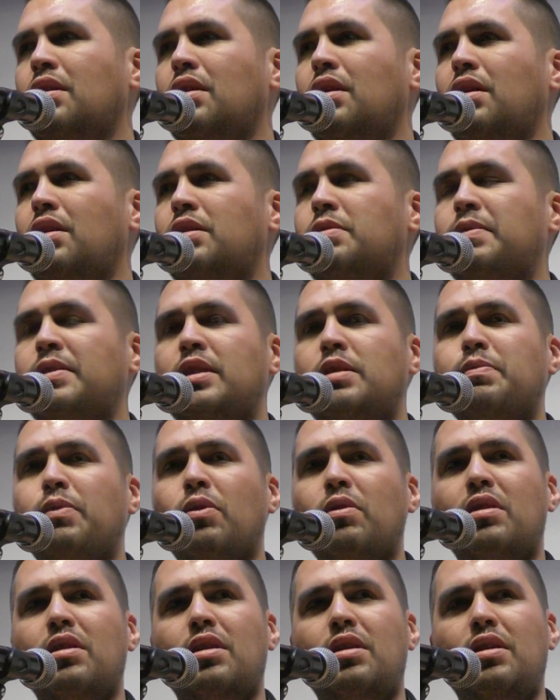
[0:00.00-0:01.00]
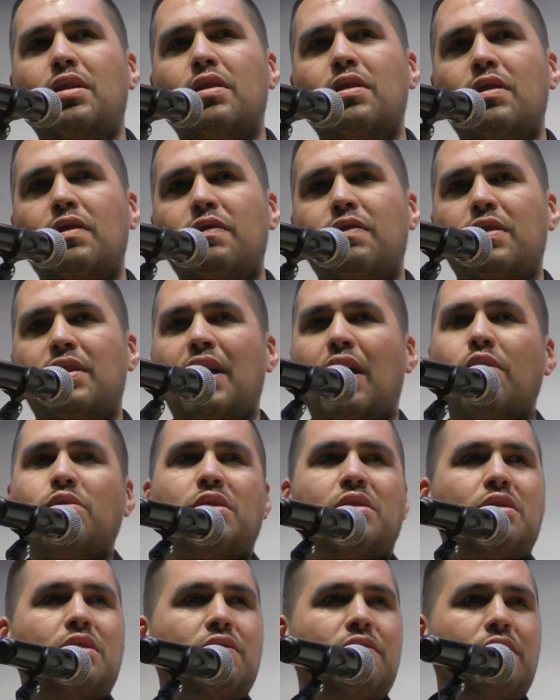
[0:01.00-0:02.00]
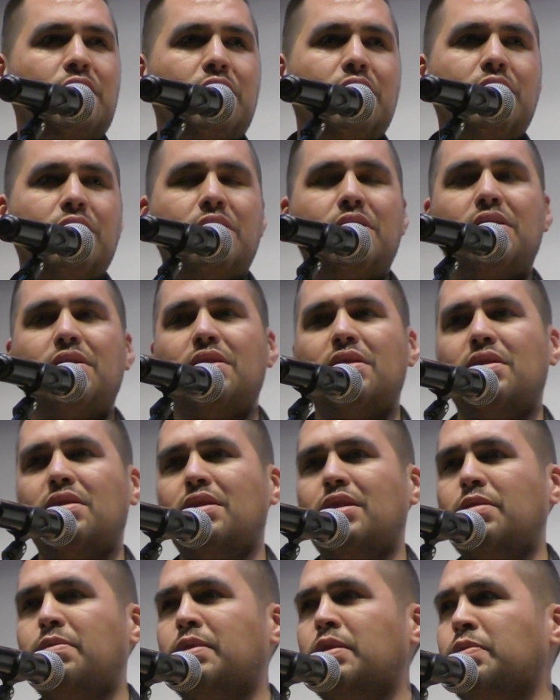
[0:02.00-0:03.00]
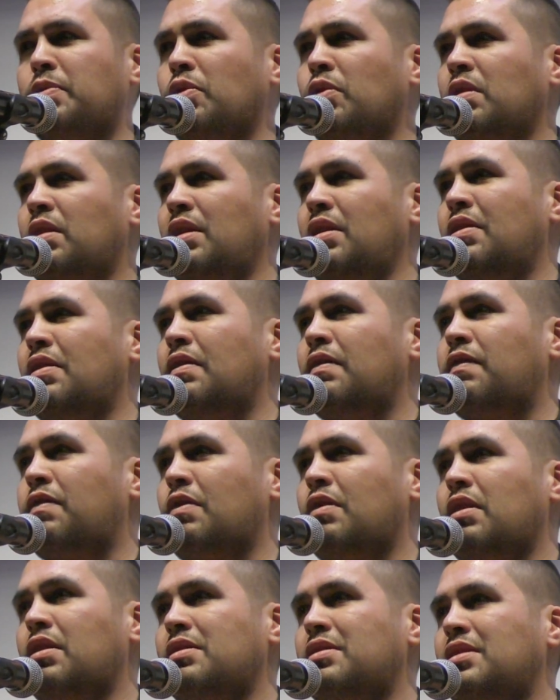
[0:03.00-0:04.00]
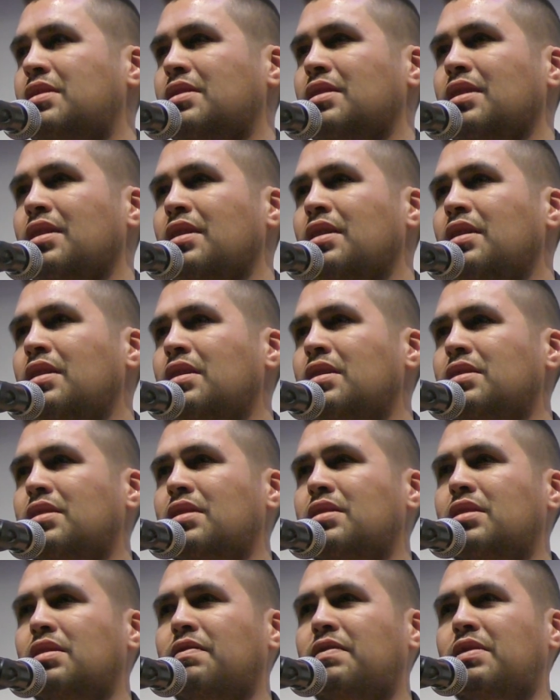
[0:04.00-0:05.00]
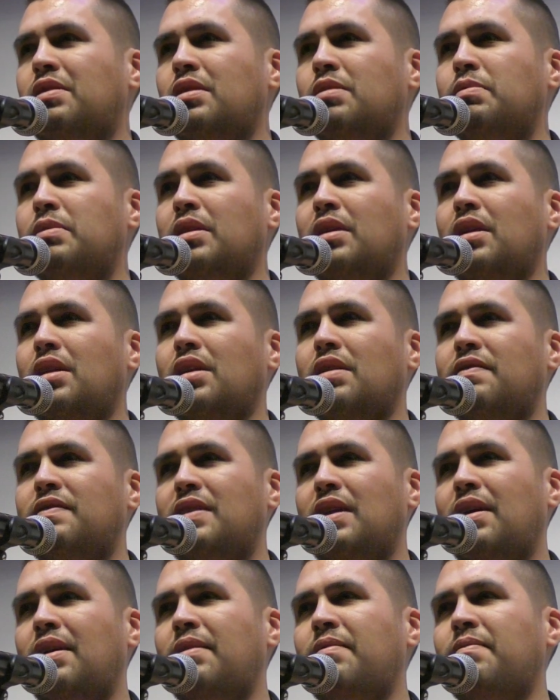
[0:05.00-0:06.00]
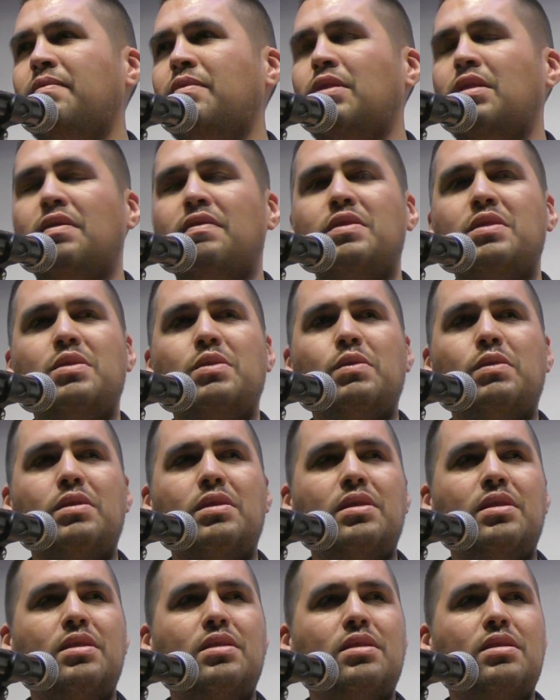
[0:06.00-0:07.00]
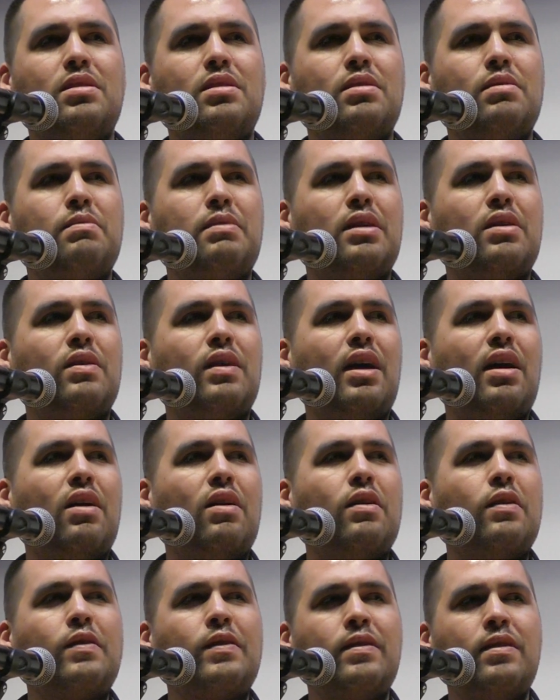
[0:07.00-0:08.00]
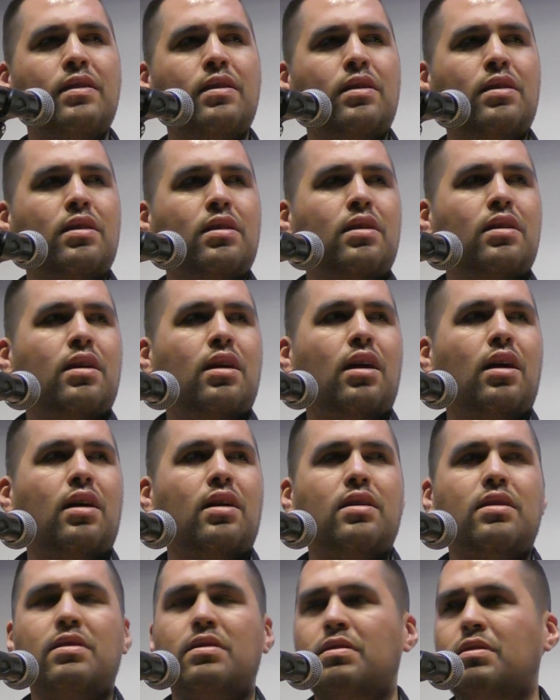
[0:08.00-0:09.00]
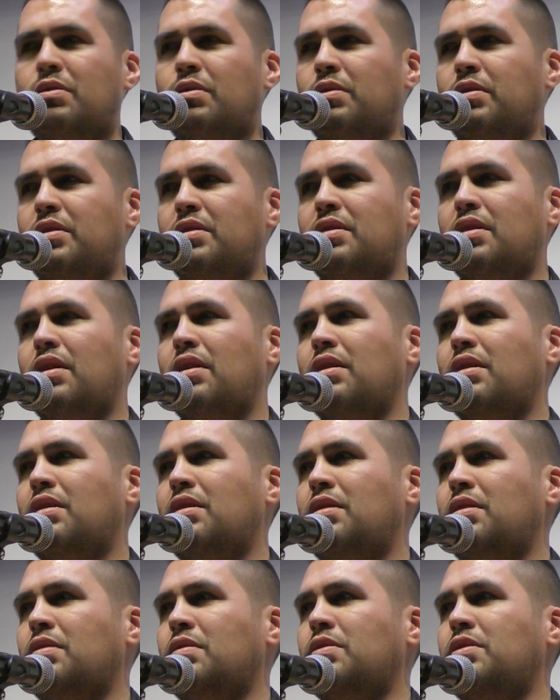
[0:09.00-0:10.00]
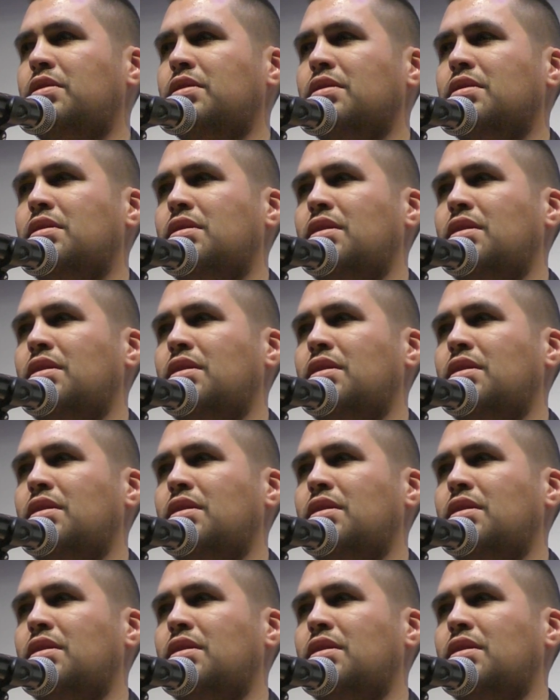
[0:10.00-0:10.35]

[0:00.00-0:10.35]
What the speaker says: And it's been spoken here for thousands of years. It's been spoken here for us since the very beginning of time. We have stories about how on Tushtak, which is